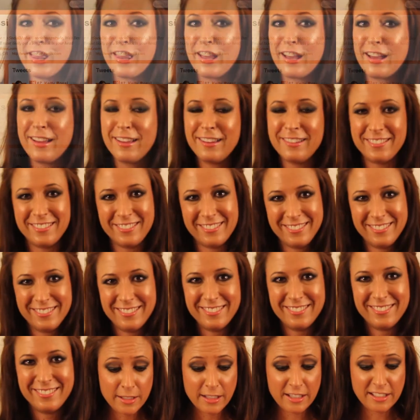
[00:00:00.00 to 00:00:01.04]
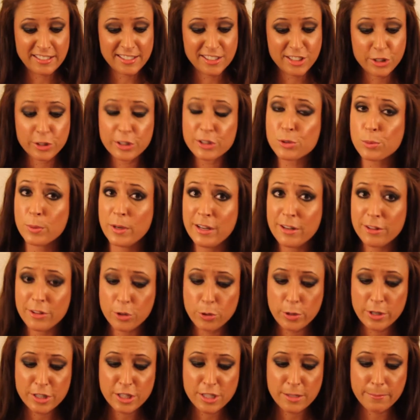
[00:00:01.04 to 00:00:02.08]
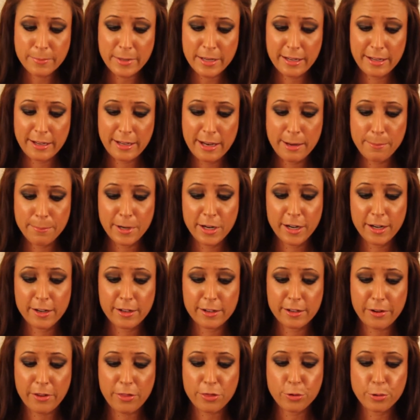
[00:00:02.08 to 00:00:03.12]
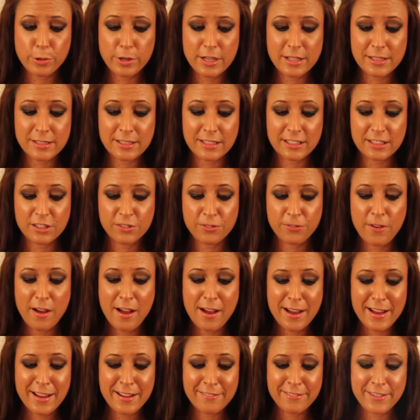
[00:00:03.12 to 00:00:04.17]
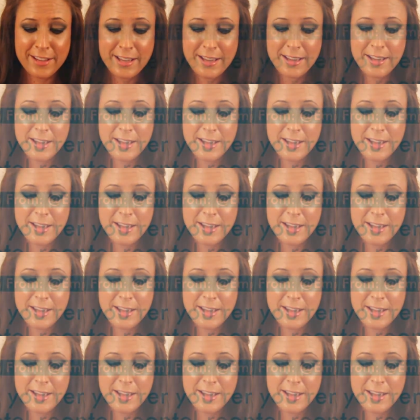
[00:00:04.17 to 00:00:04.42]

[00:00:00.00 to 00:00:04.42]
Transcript: that. Yes, there is one other question by Emperor365.